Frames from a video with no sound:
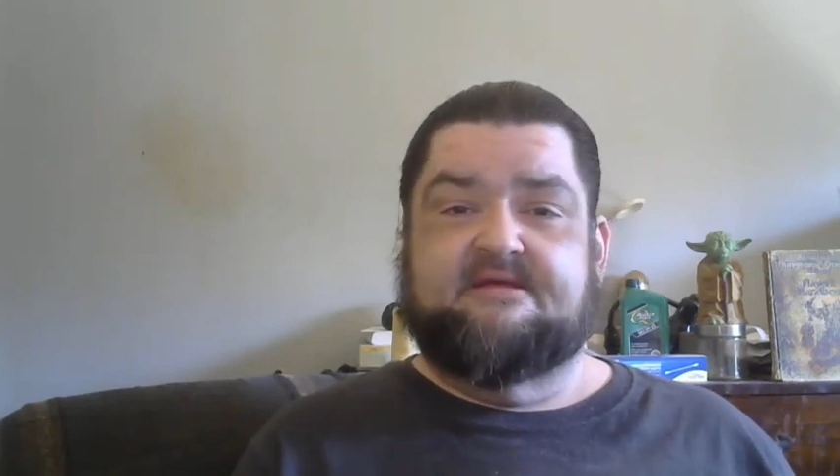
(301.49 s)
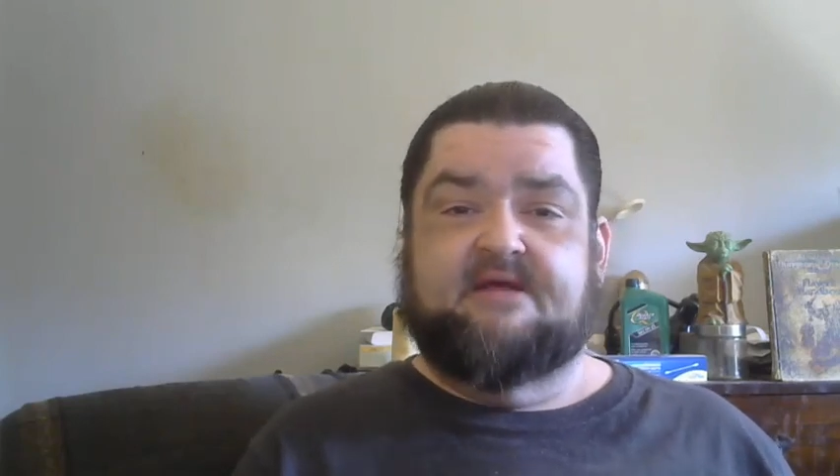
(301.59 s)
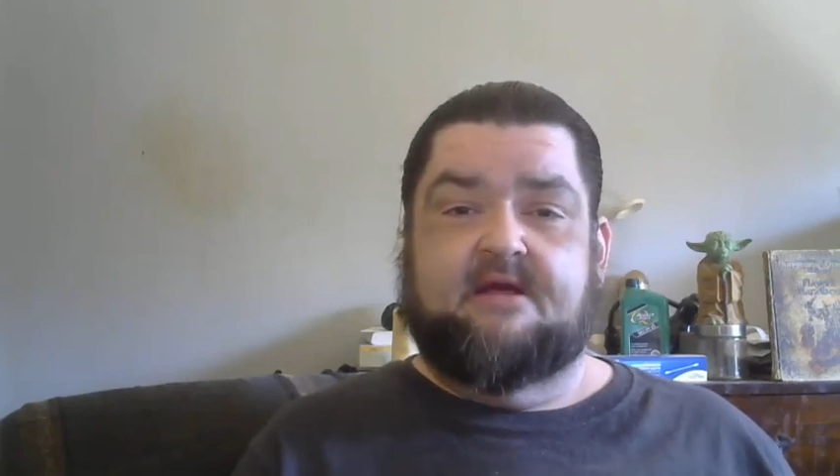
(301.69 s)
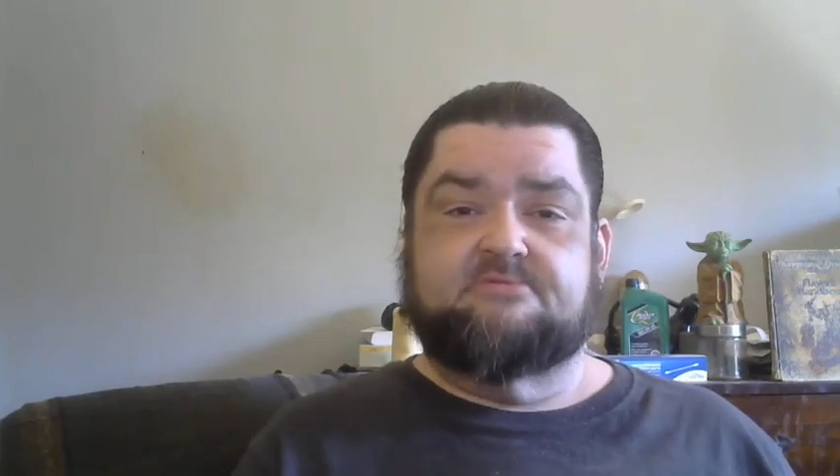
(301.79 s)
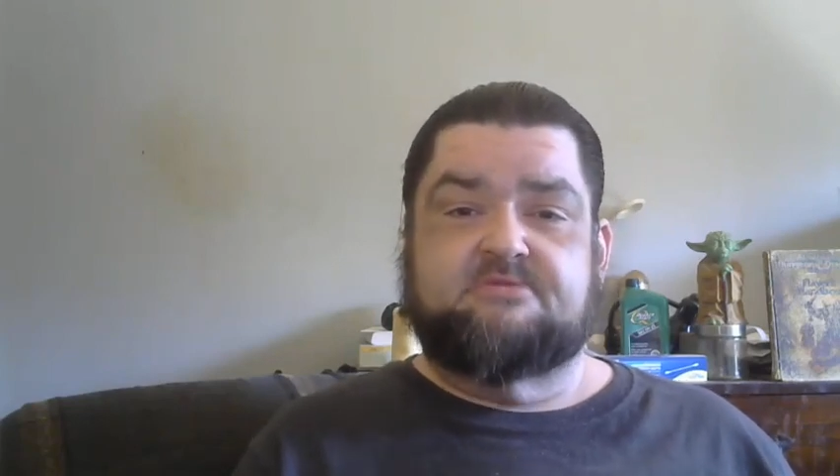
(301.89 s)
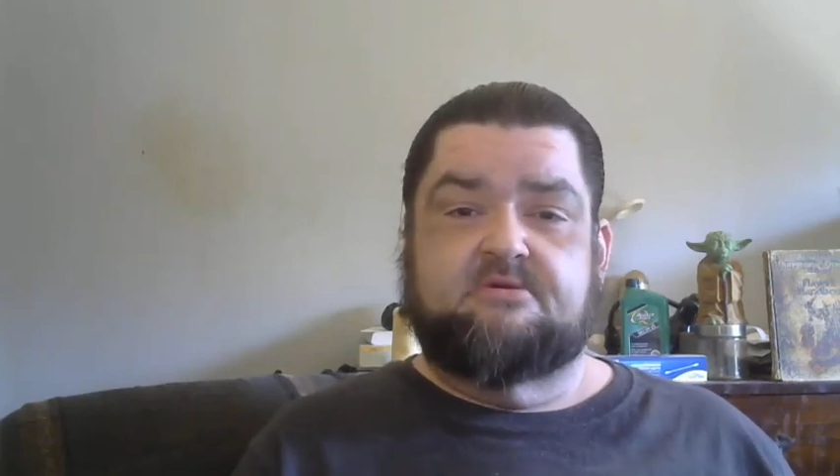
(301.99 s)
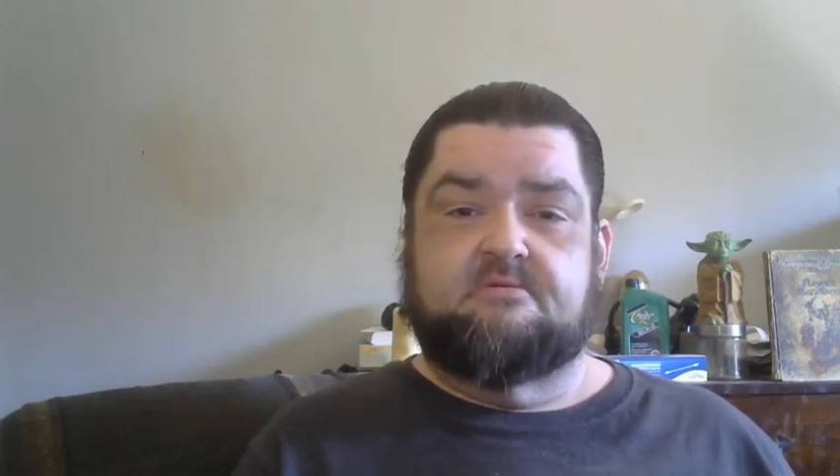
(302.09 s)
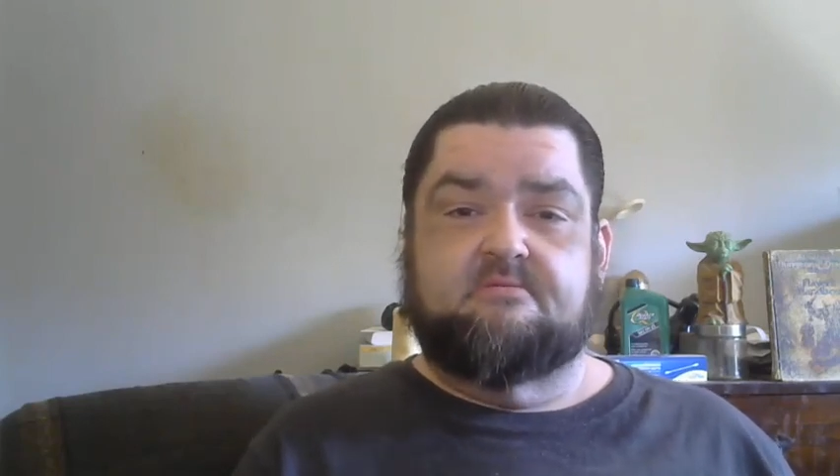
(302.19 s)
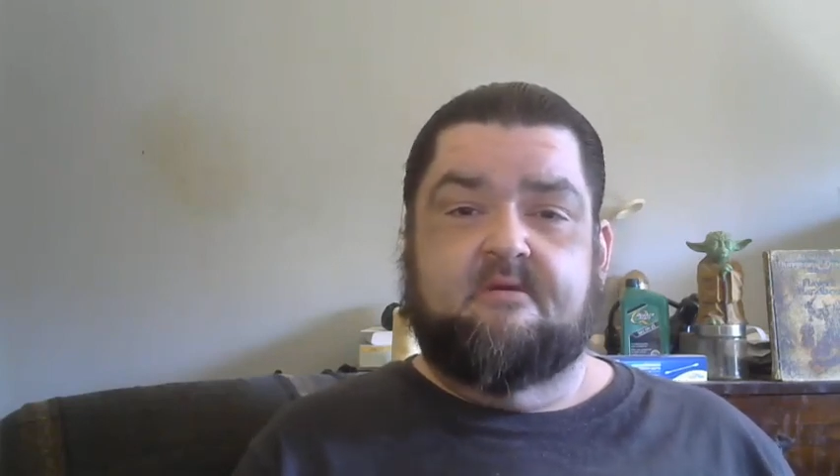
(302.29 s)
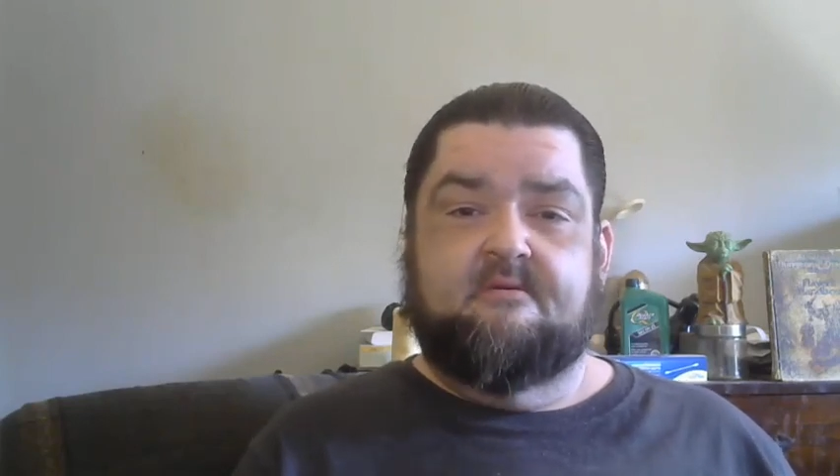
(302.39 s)

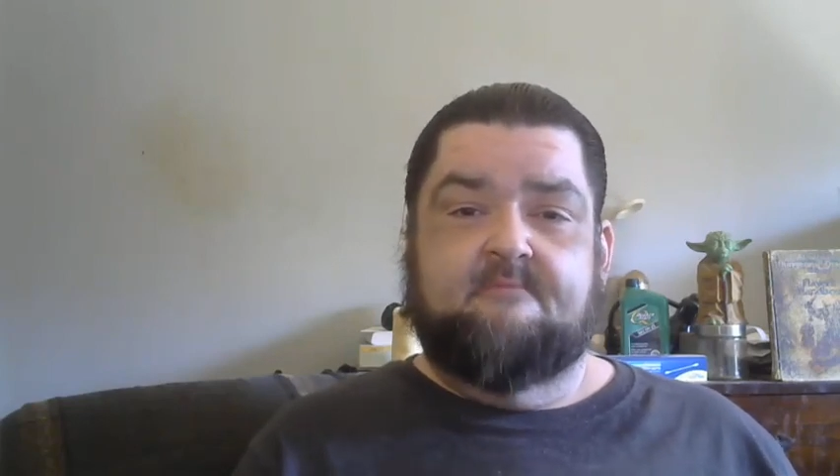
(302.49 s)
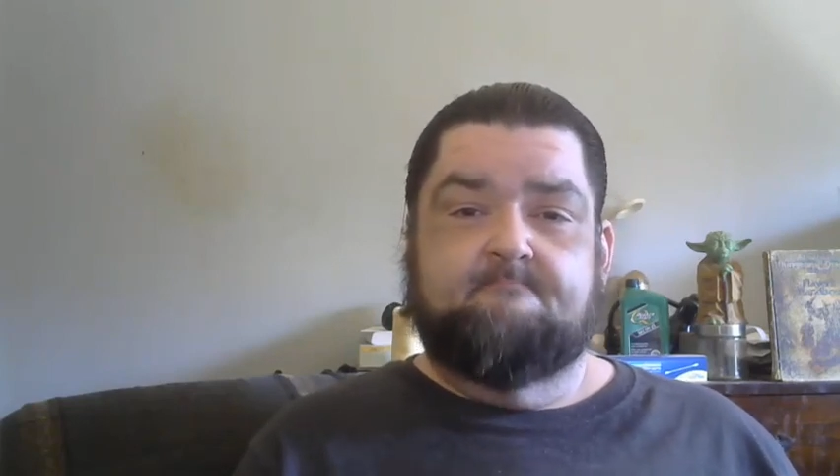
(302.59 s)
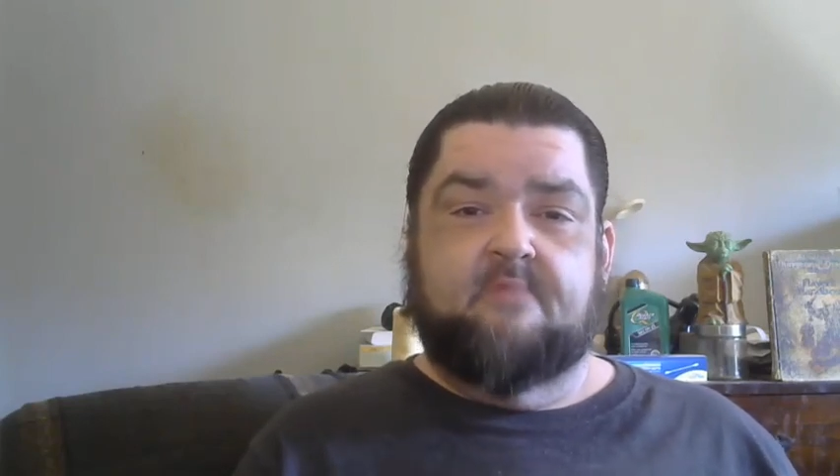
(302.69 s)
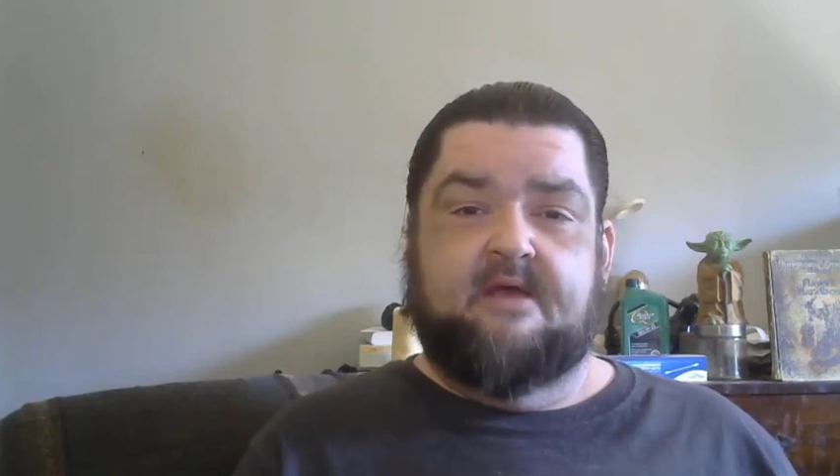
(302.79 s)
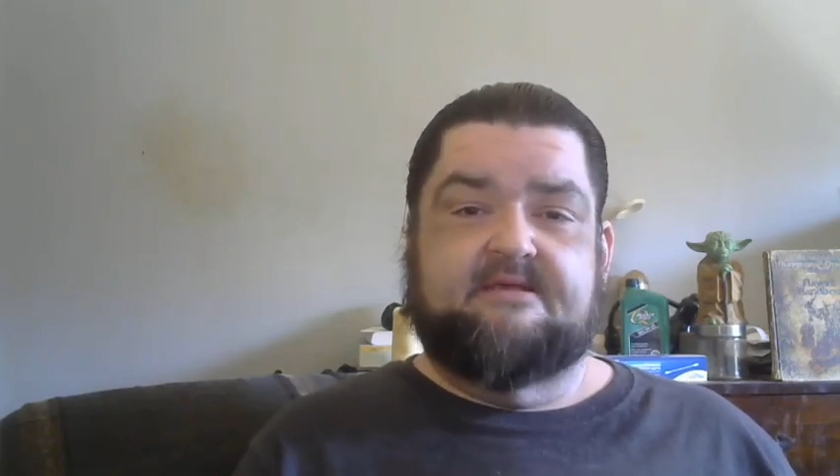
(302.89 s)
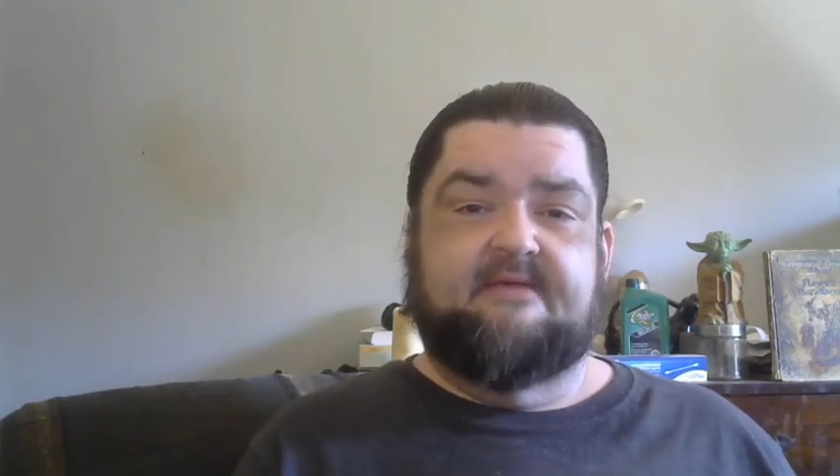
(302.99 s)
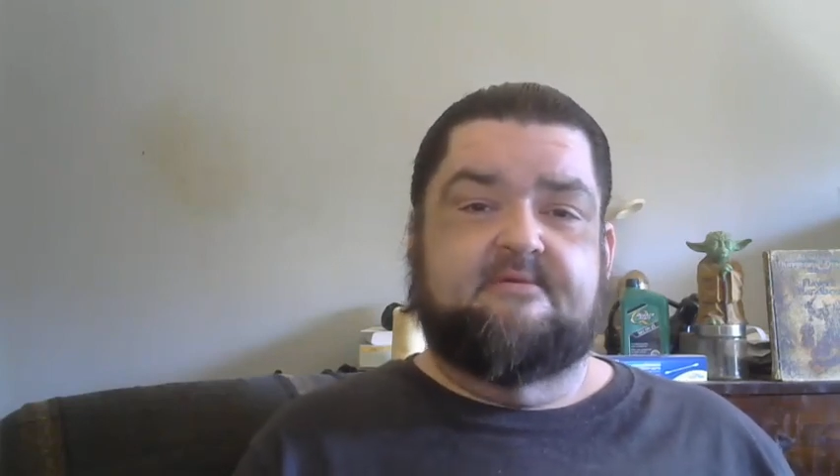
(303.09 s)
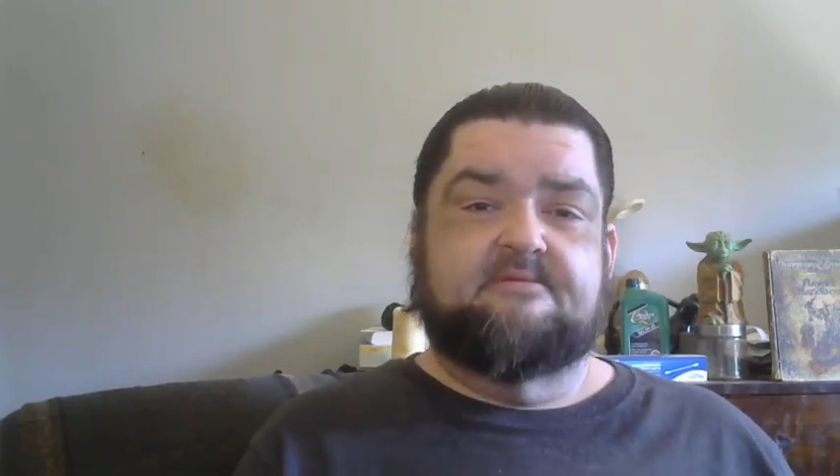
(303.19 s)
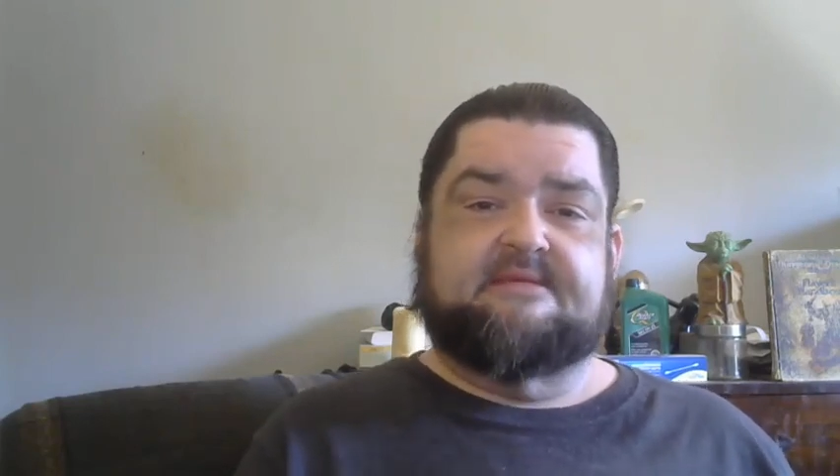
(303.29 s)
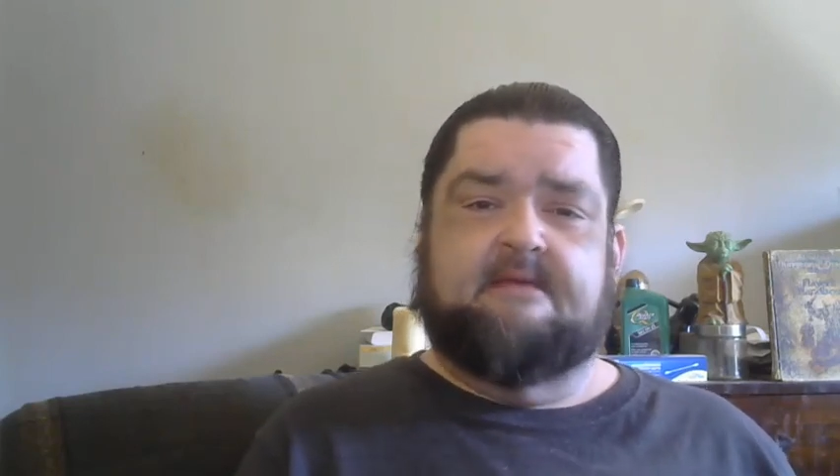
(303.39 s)
cartoon, right? Give
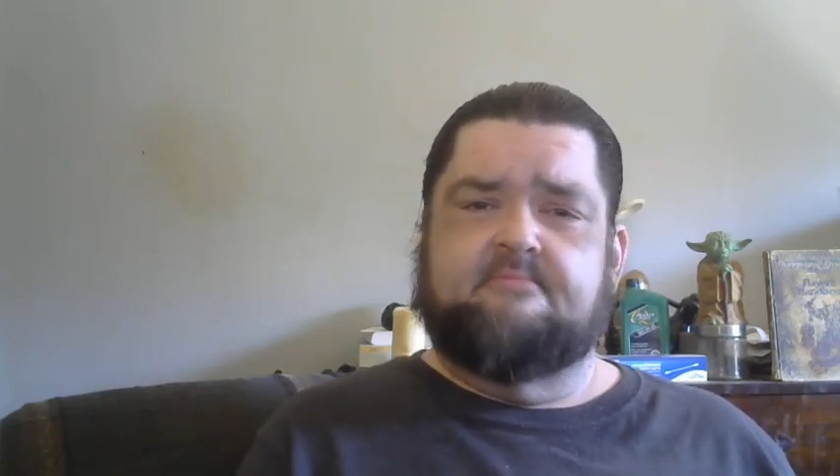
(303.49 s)
you some